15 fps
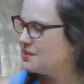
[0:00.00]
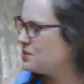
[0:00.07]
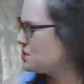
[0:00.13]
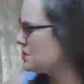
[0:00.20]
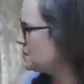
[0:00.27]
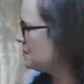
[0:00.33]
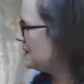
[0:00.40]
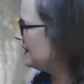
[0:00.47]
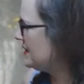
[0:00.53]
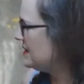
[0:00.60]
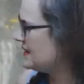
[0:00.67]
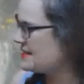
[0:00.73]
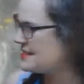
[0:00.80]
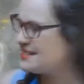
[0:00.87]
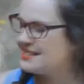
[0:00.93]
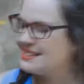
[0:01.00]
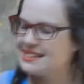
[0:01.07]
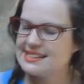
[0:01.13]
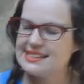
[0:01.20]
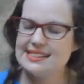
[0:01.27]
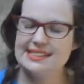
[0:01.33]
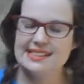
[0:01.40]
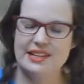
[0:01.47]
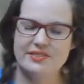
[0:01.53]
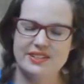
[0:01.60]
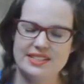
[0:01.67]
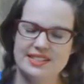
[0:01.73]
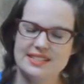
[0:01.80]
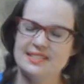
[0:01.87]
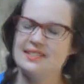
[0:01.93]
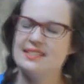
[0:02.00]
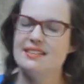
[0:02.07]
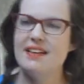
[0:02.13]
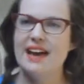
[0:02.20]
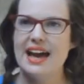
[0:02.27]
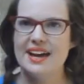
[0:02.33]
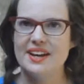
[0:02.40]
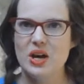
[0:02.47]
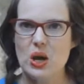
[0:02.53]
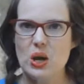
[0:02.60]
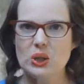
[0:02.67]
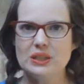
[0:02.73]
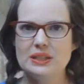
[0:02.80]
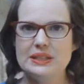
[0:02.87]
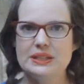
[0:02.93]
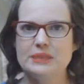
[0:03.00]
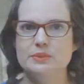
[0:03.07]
which was built in 1967 and had all of the